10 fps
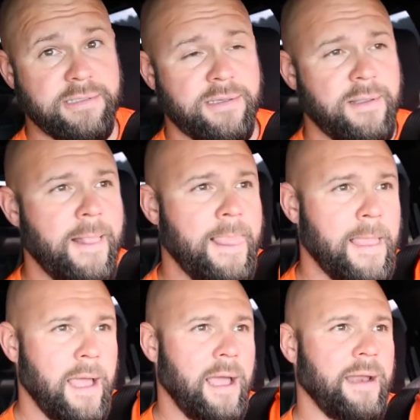
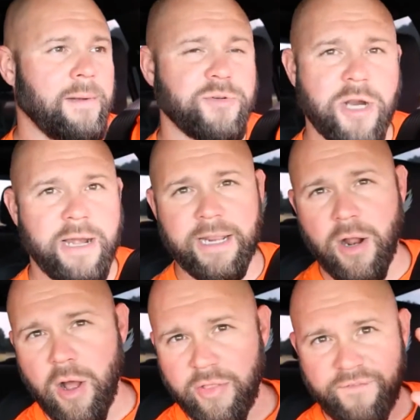And I'm trying to get
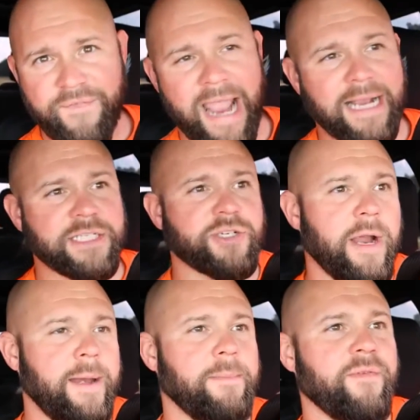all the facts
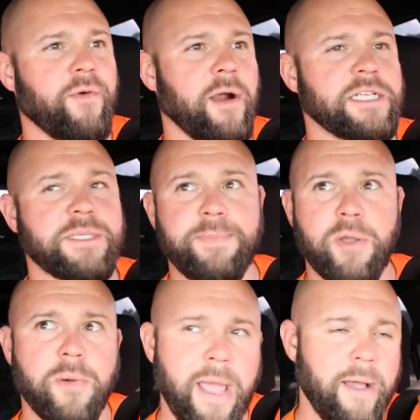straight before I
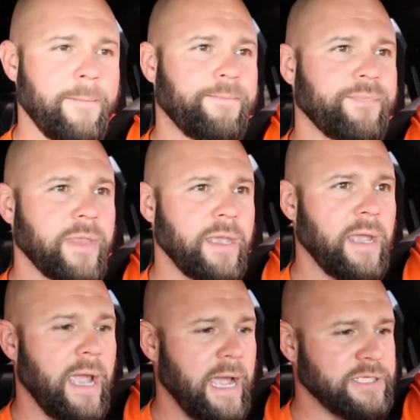spew them out.
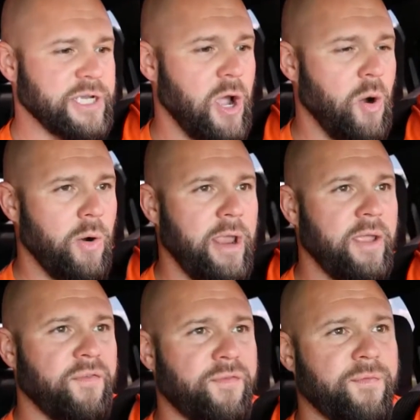And so
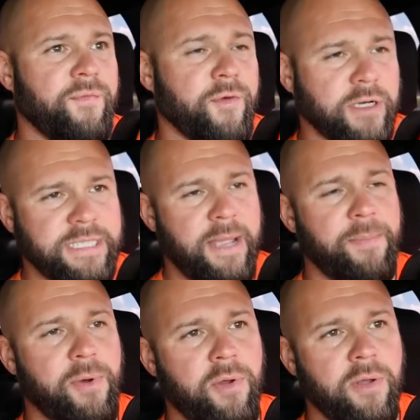if, for
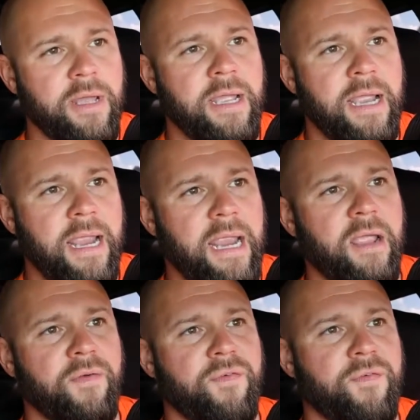example,
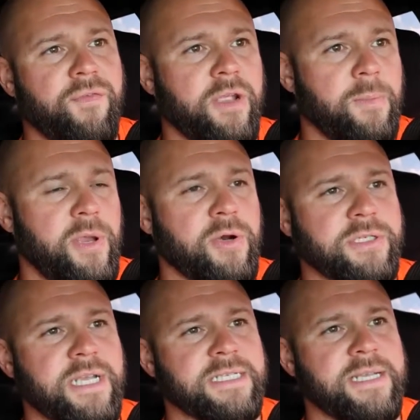if the
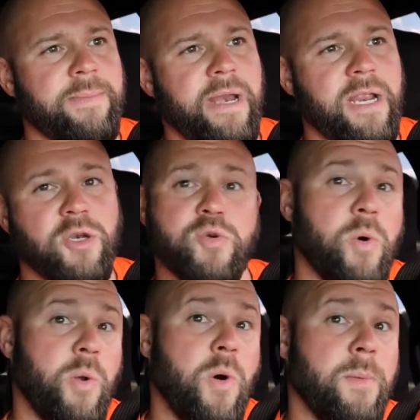computer says I'm getting
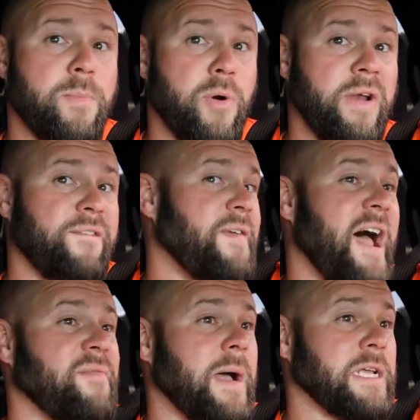
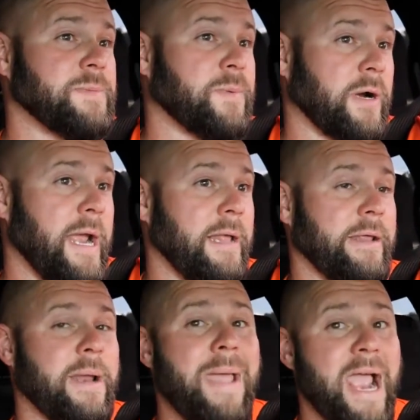21.5 miles per
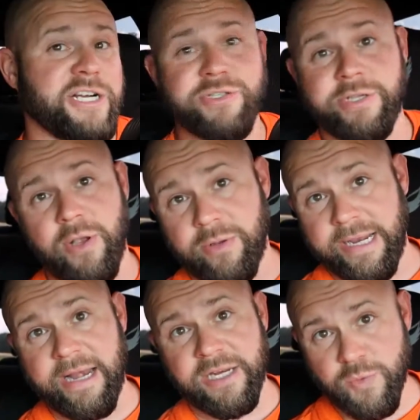gallon, I'm actually
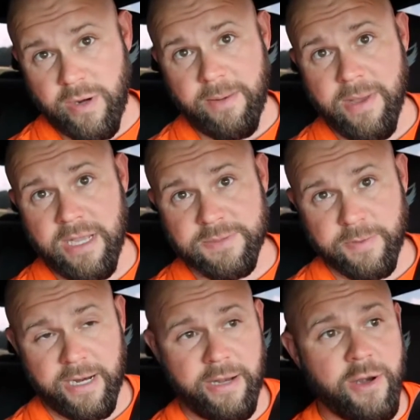only getting 20 miles
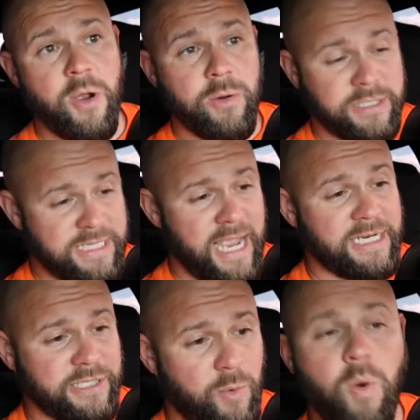per gallon, which is
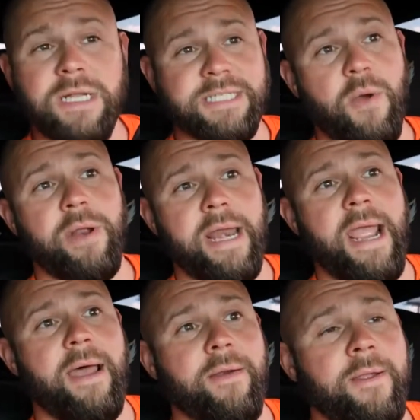actually what's going
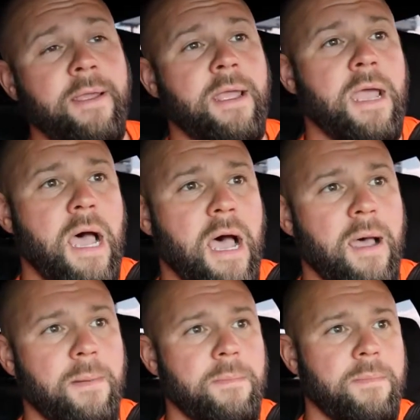down.
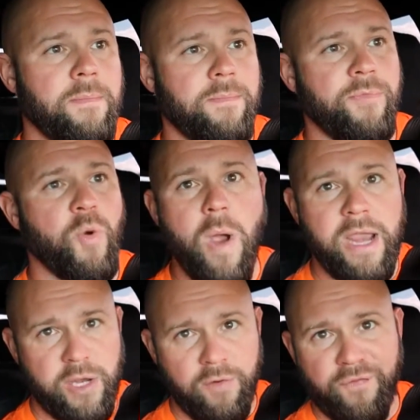The
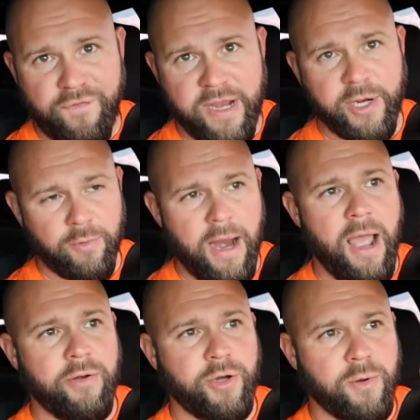way you figure
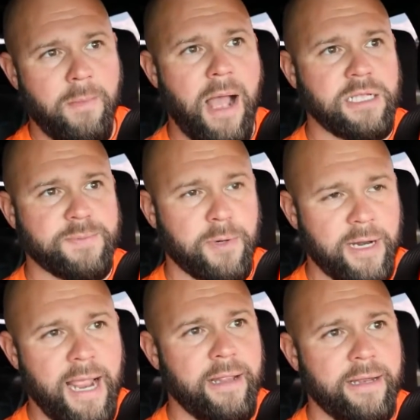out your miles per
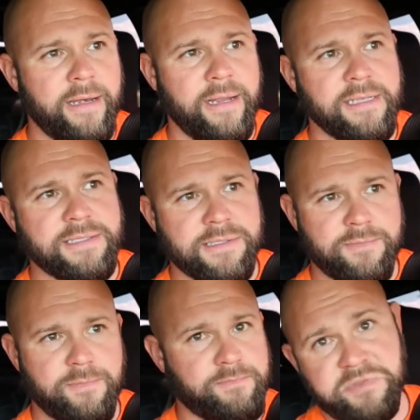gallon
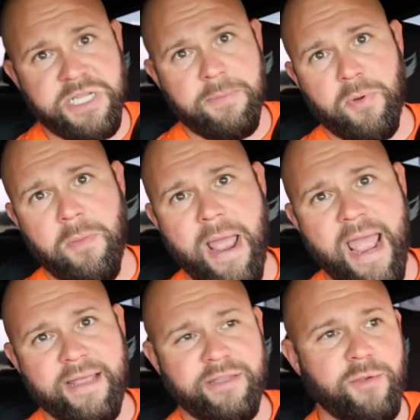is simple
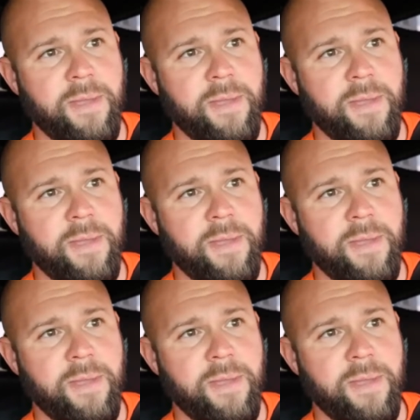math.